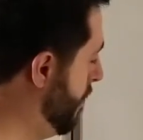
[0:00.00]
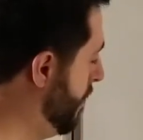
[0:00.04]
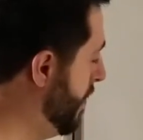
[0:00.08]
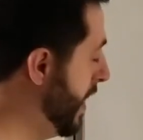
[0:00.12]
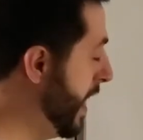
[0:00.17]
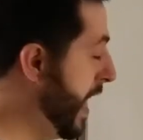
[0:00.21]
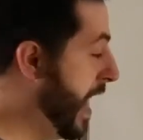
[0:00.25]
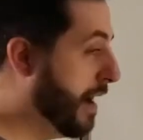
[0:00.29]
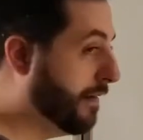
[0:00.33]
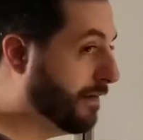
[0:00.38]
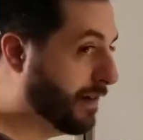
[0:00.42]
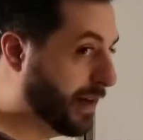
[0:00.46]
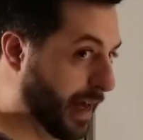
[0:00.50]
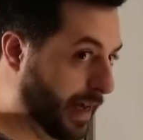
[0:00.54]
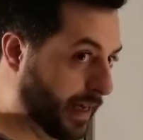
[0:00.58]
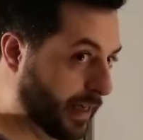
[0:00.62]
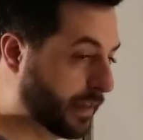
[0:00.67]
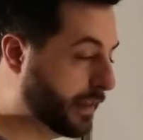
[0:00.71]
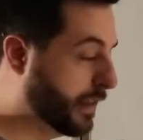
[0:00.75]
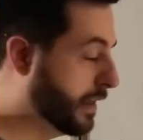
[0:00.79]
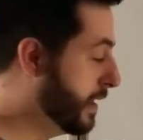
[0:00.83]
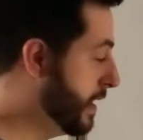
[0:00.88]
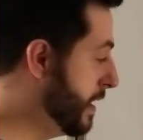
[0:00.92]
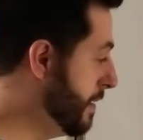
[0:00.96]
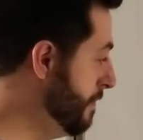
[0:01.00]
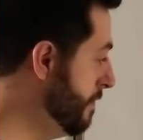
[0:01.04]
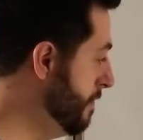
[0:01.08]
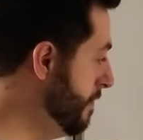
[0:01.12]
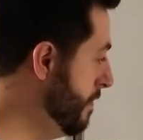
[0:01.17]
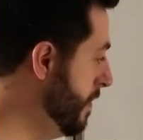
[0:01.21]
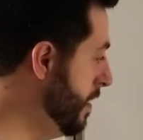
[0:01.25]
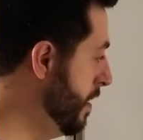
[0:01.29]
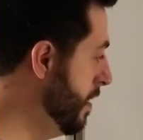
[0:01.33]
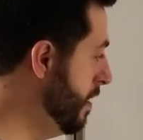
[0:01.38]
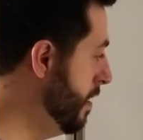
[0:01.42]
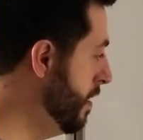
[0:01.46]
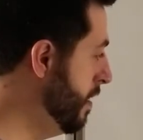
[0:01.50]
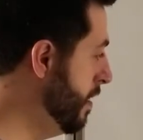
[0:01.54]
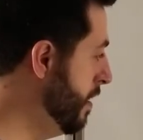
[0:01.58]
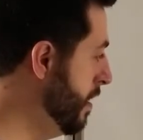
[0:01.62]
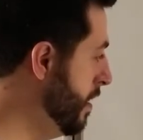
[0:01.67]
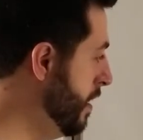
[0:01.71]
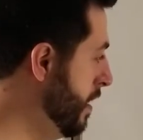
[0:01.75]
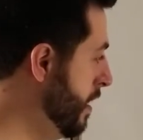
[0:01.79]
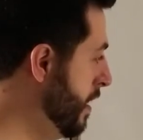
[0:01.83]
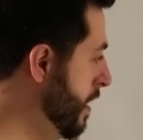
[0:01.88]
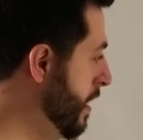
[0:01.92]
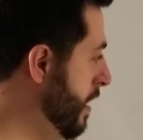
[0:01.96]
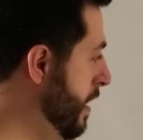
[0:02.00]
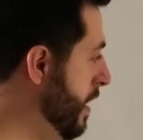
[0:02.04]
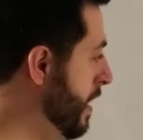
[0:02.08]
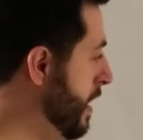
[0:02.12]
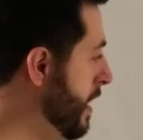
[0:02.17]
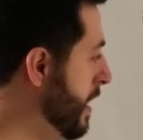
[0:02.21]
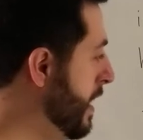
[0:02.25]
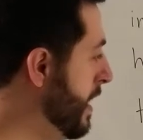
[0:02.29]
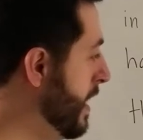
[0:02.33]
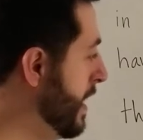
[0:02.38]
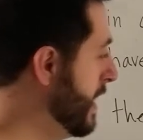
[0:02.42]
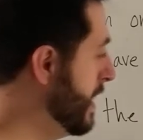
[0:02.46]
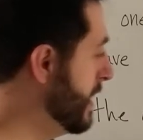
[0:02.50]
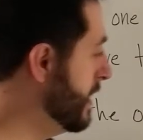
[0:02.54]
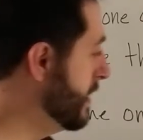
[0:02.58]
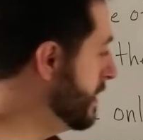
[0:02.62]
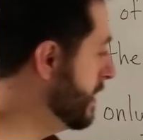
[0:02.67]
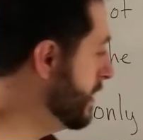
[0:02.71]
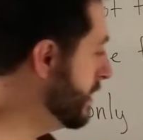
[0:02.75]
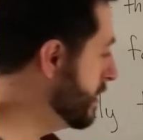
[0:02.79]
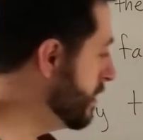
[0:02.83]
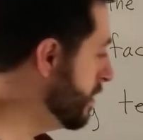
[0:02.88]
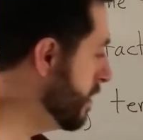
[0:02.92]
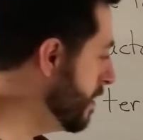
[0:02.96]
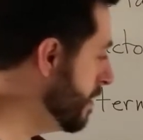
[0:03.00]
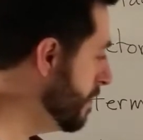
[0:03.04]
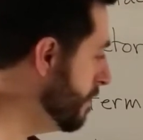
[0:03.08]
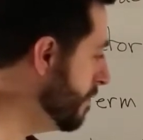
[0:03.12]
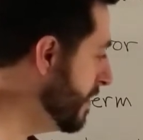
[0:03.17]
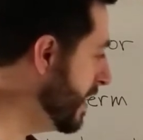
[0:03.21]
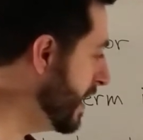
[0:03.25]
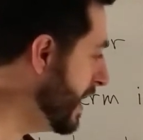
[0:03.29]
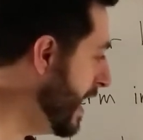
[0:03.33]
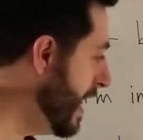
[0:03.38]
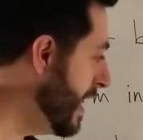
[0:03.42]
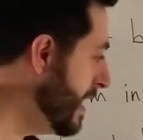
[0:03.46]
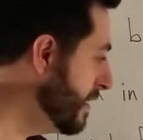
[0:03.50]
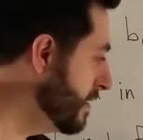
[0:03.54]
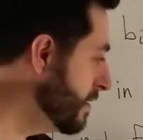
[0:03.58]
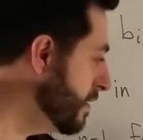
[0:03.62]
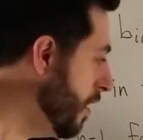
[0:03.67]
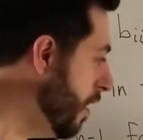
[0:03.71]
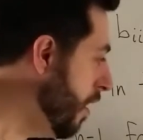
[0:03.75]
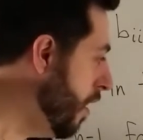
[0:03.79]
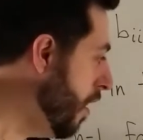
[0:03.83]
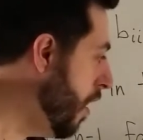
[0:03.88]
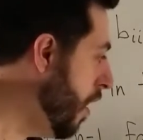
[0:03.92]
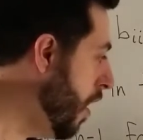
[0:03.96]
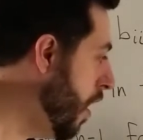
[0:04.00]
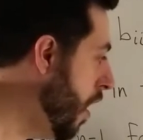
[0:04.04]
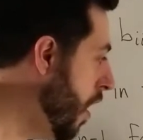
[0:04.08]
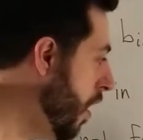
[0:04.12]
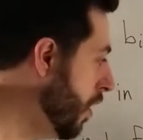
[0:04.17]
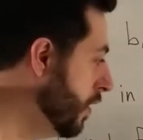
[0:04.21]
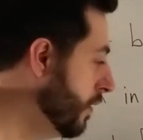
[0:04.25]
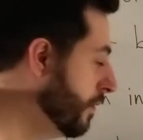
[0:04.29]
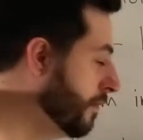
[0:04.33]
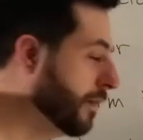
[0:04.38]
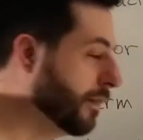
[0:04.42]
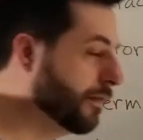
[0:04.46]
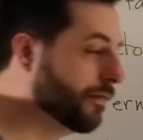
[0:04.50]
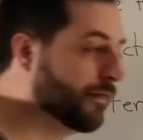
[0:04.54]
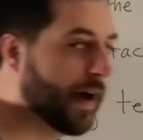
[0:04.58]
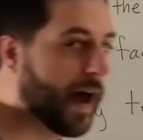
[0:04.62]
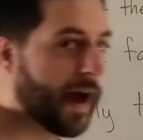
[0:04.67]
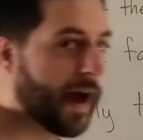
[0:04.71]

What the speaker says: that have an x in them, is the term that has all of the